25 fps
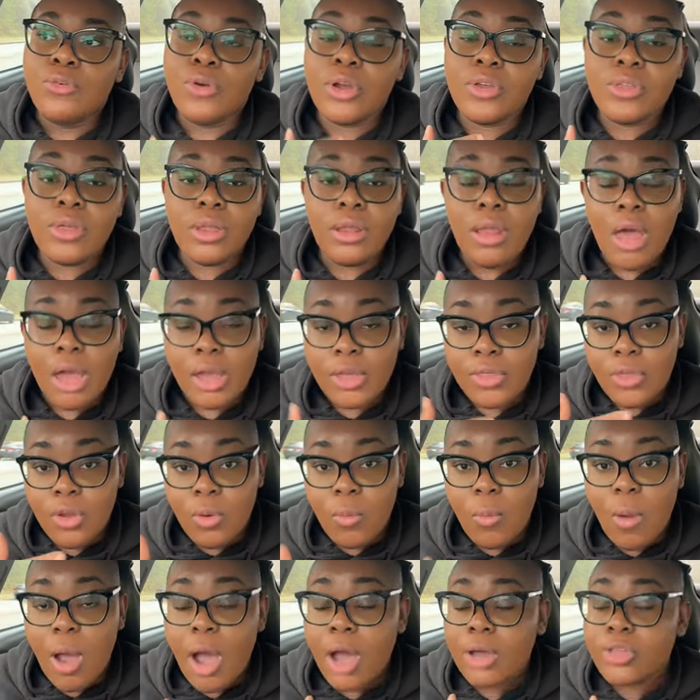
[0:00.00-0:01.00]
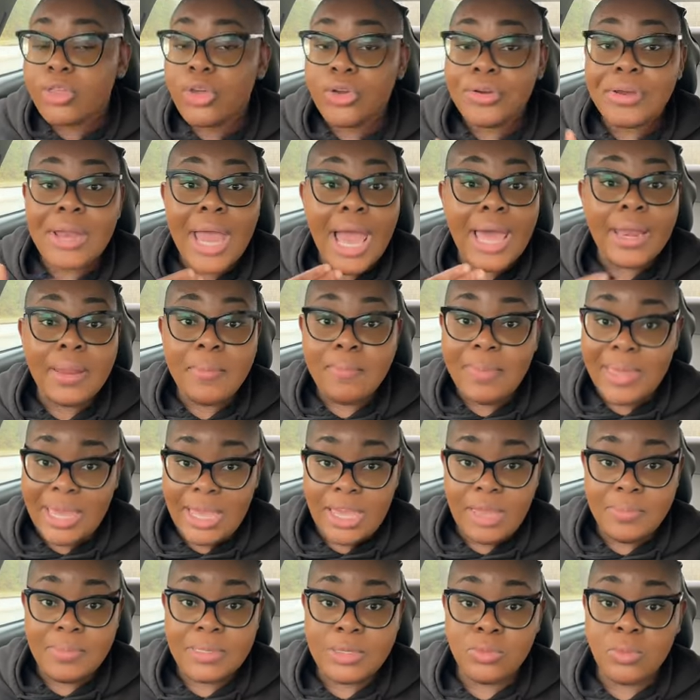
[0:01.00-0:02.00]
further along in their walk, they're not a
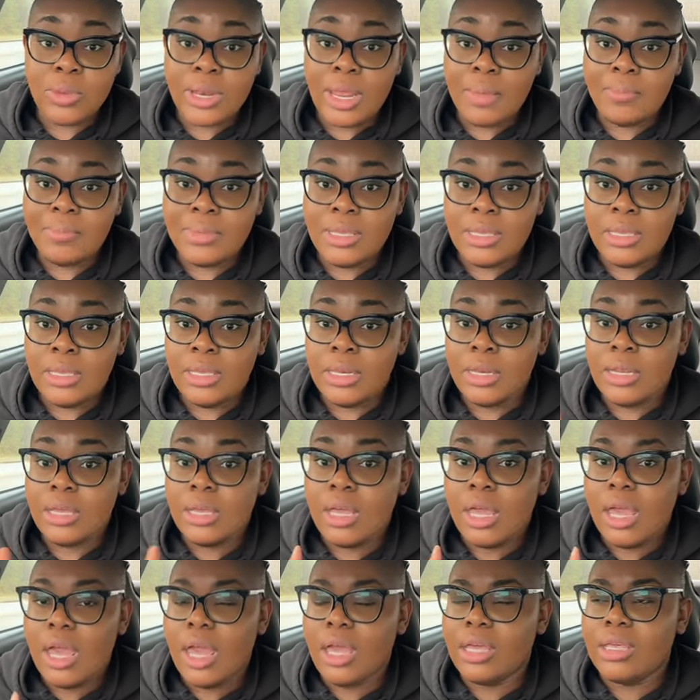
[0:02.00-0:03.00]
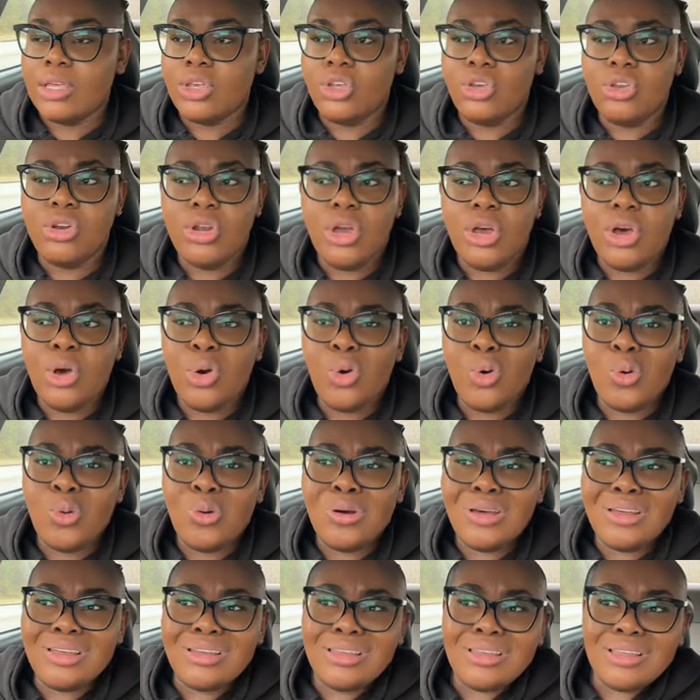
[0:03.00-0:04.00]
babe, is what I mean. You
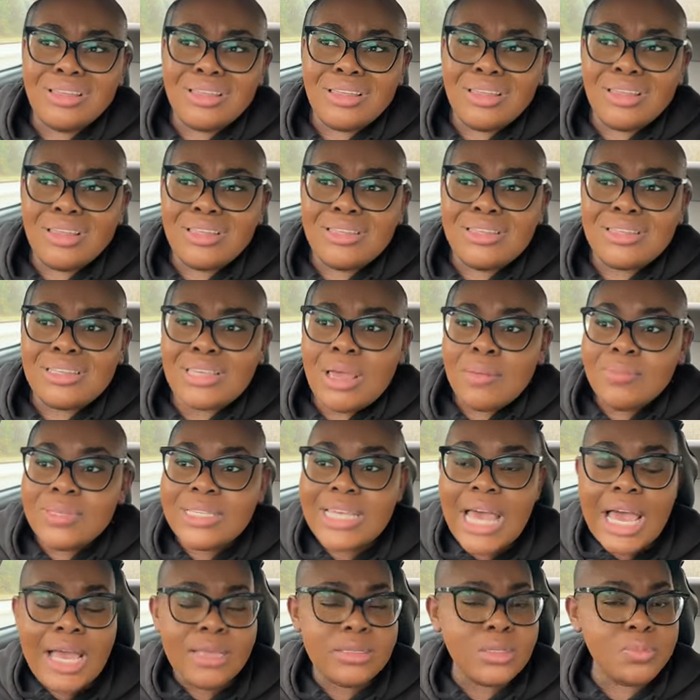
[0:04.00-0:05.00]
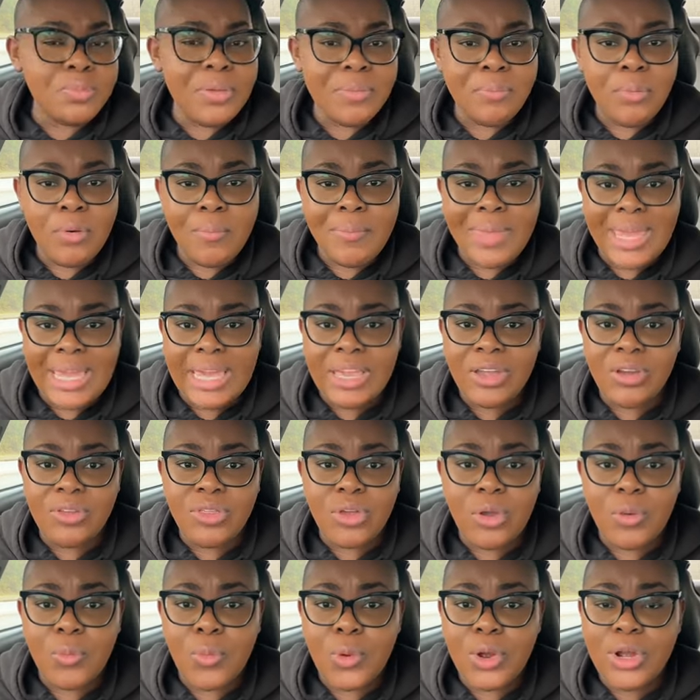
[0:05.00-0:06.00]
know, sometimes people may
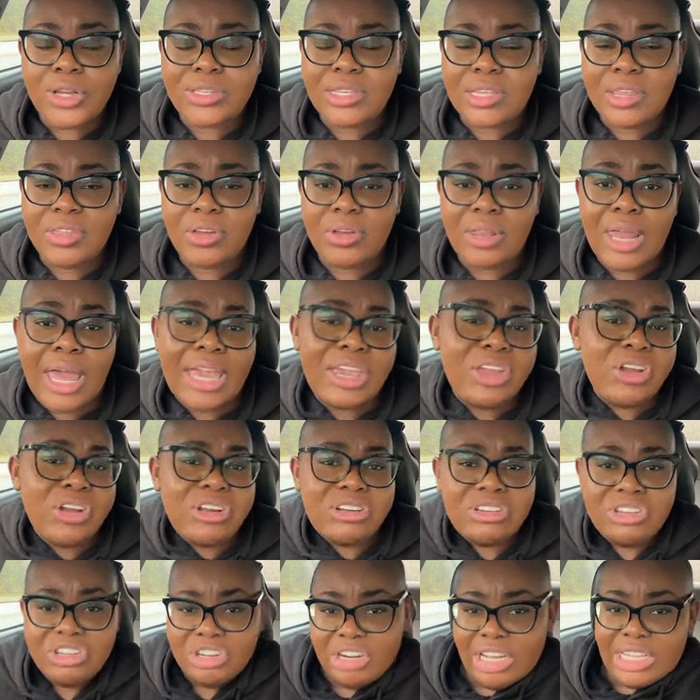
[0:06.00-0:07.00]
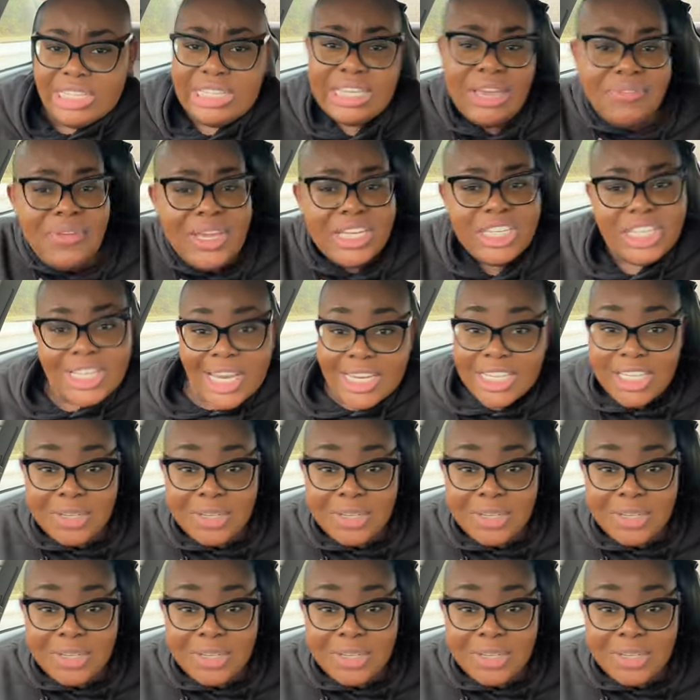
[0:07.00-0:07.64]
hear their words and they're like, you're, you're, it's giving